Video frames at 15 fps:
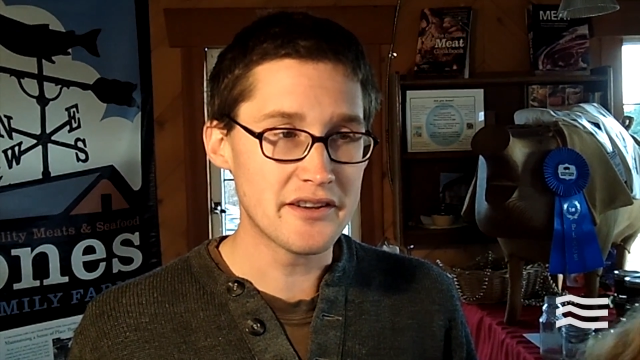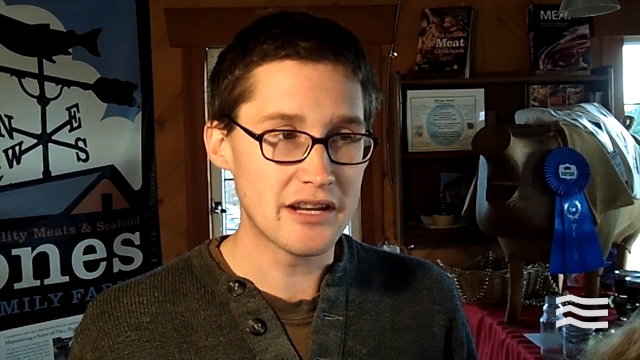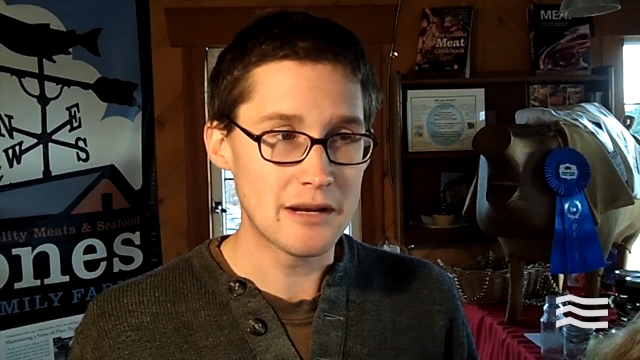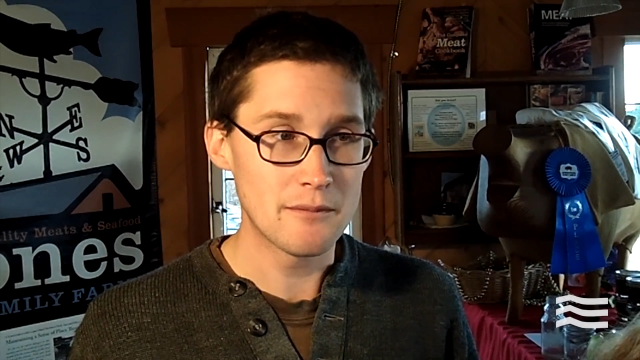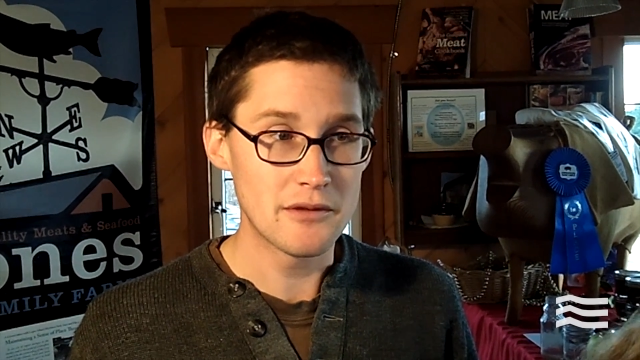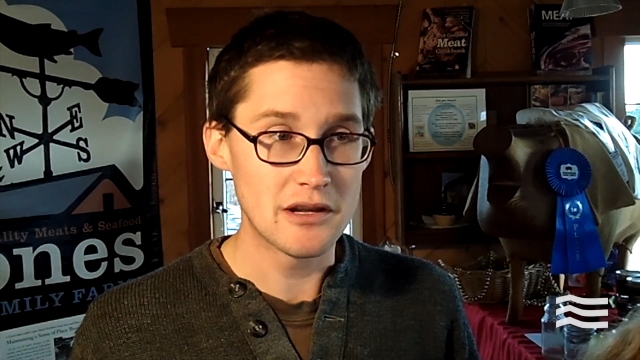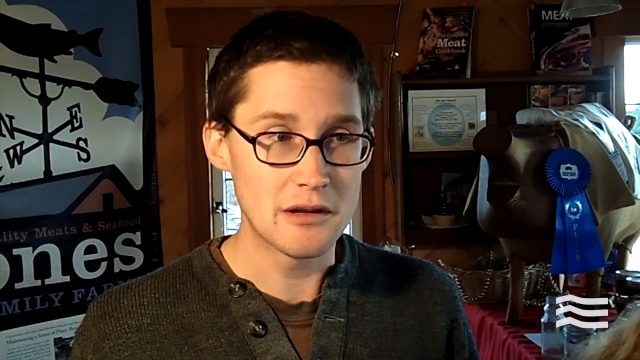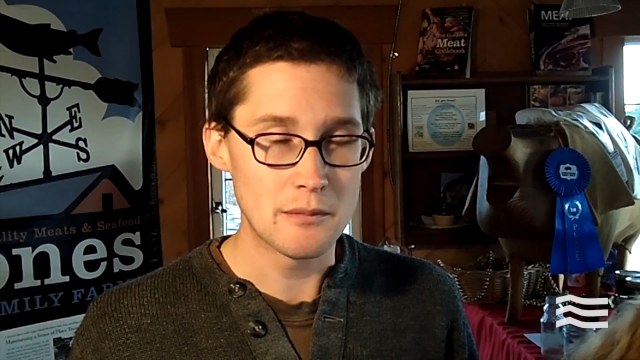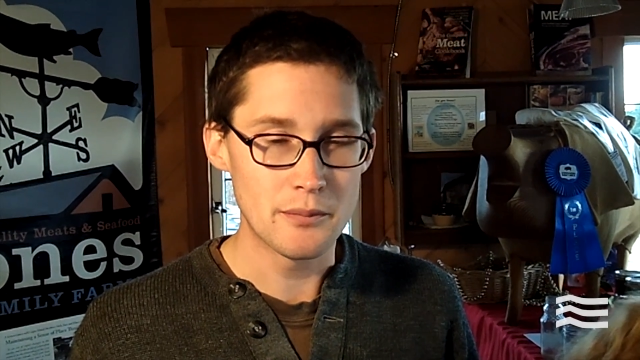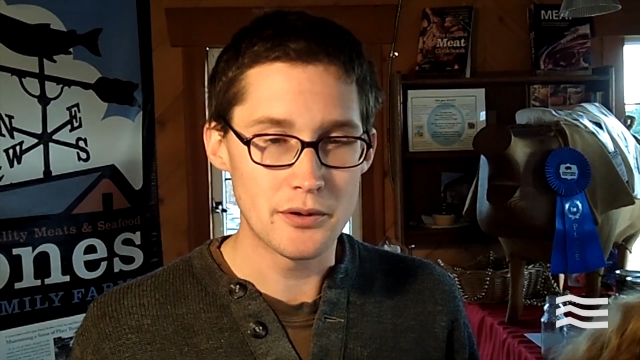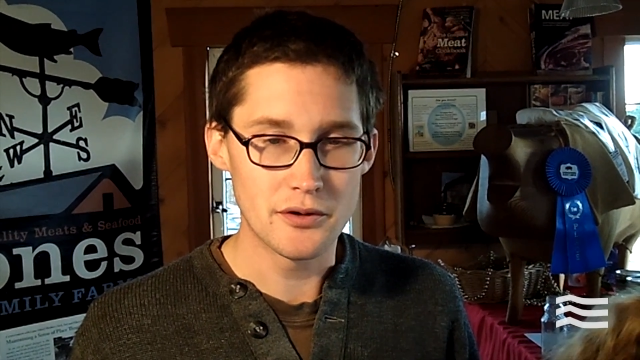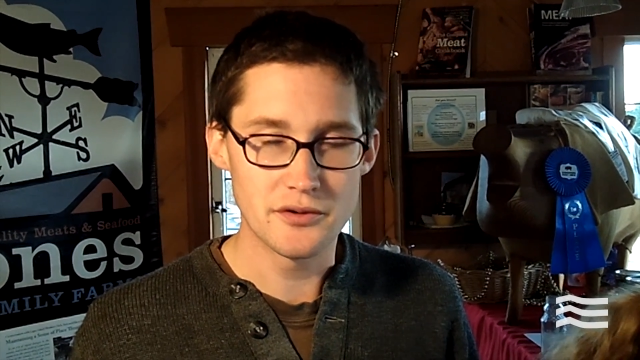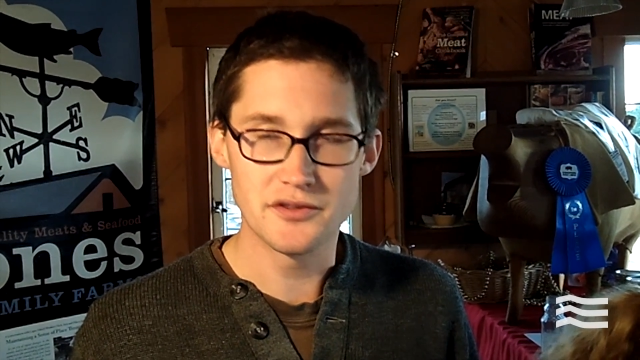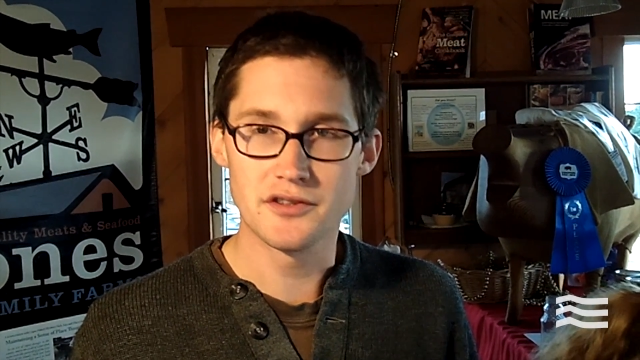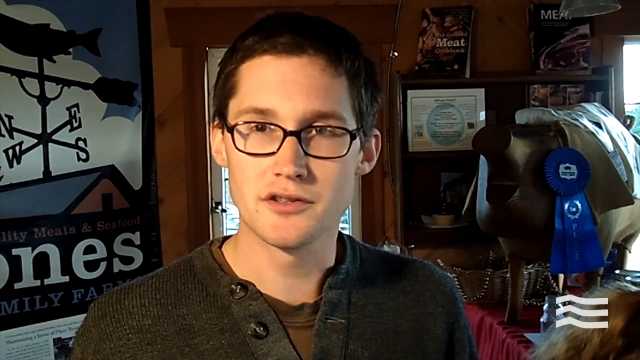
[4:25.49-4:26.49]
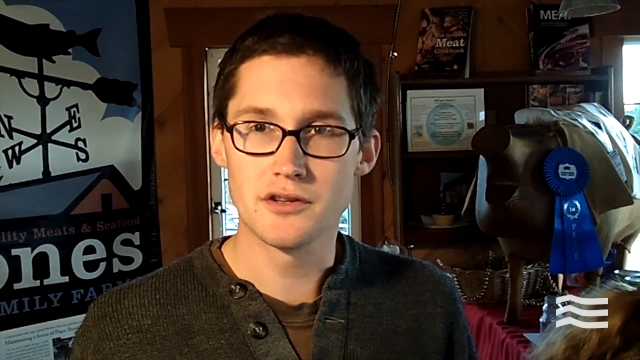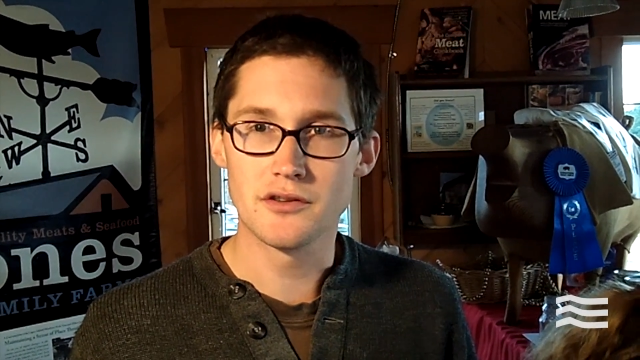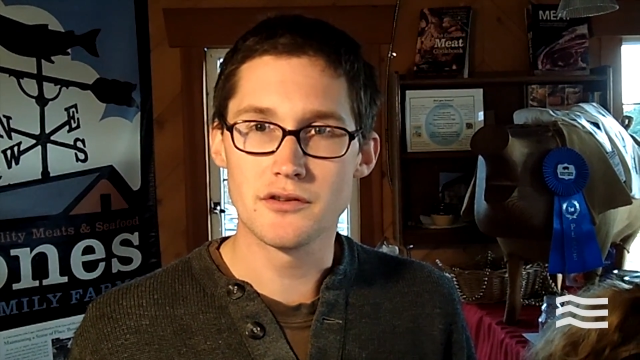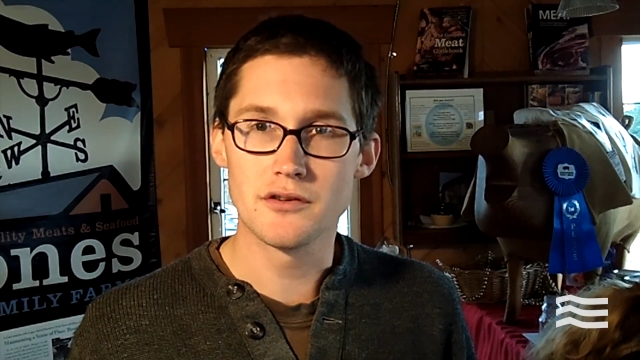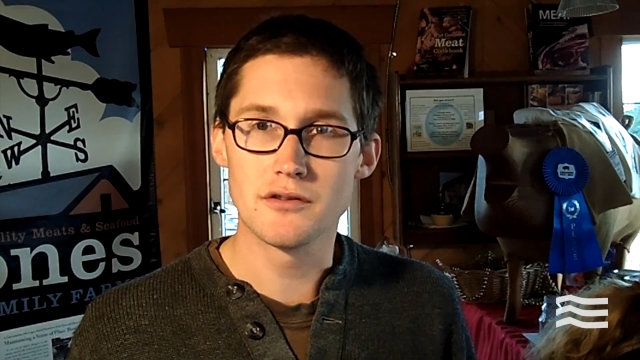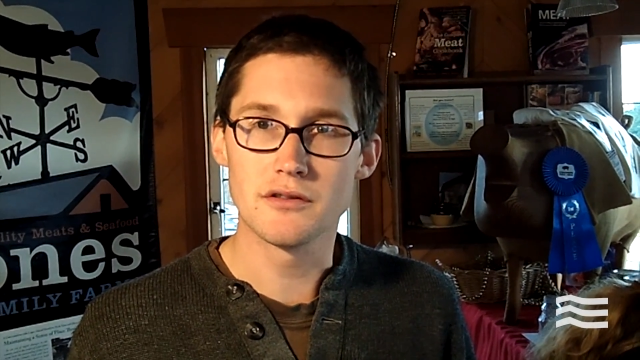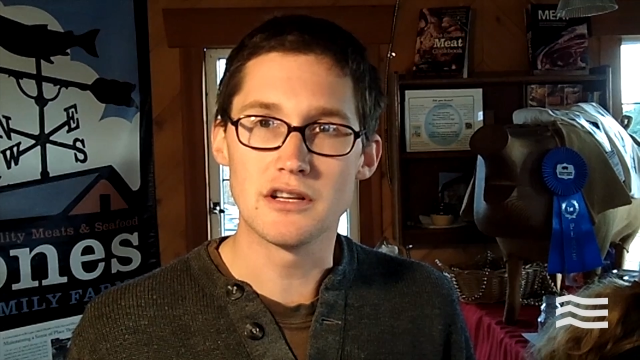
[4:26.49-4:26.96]
time they impose
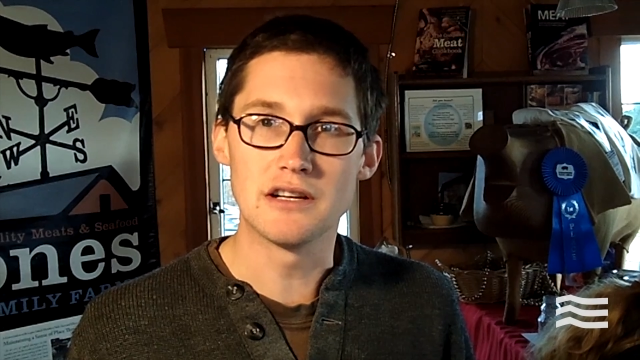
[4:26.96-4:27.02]
another